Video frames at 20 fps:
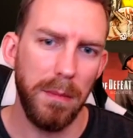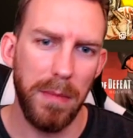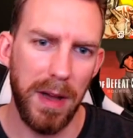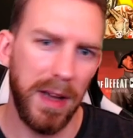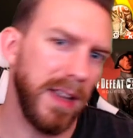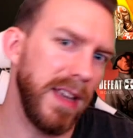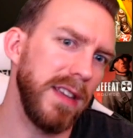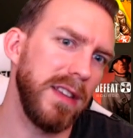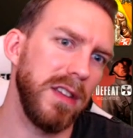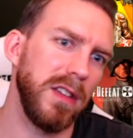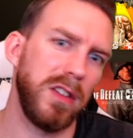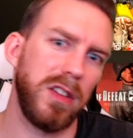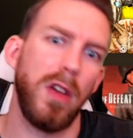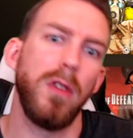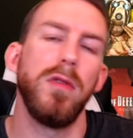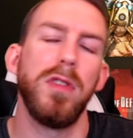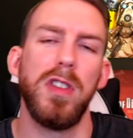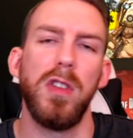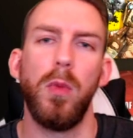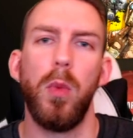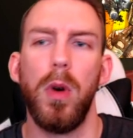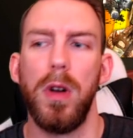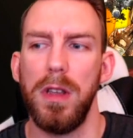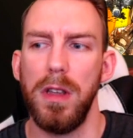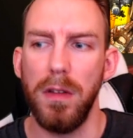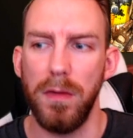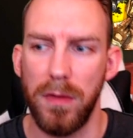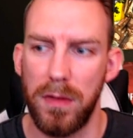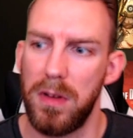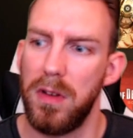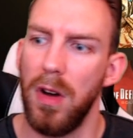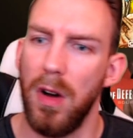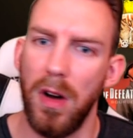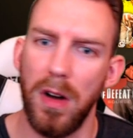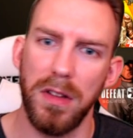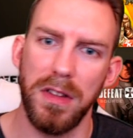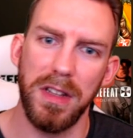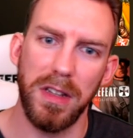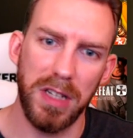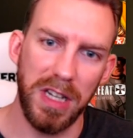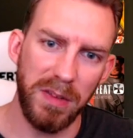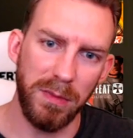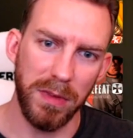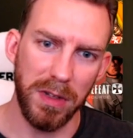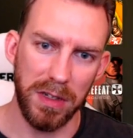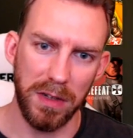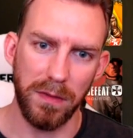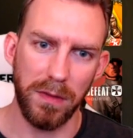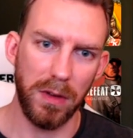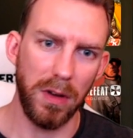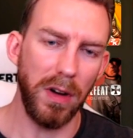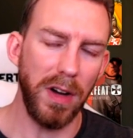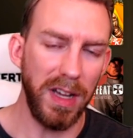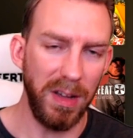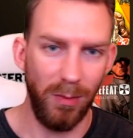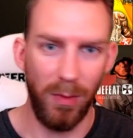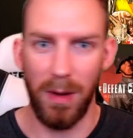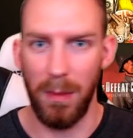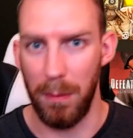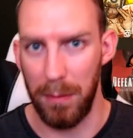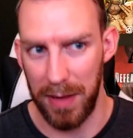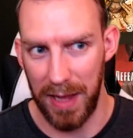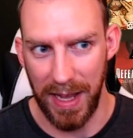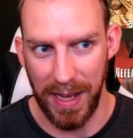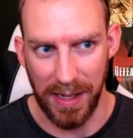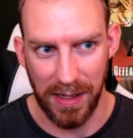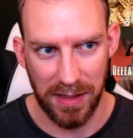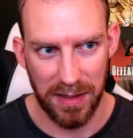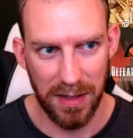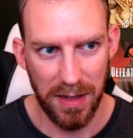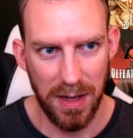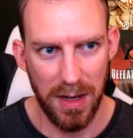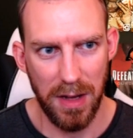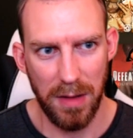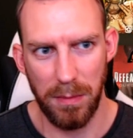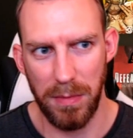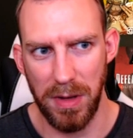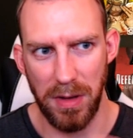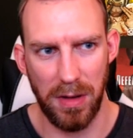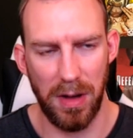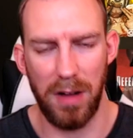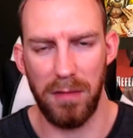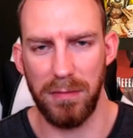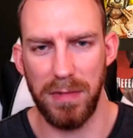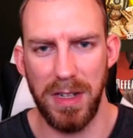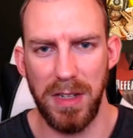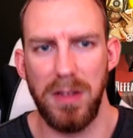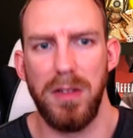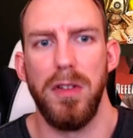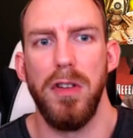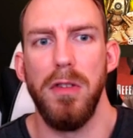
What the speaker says: I guess it shows you what you've got and the achievements you've got in one place, but you can't really do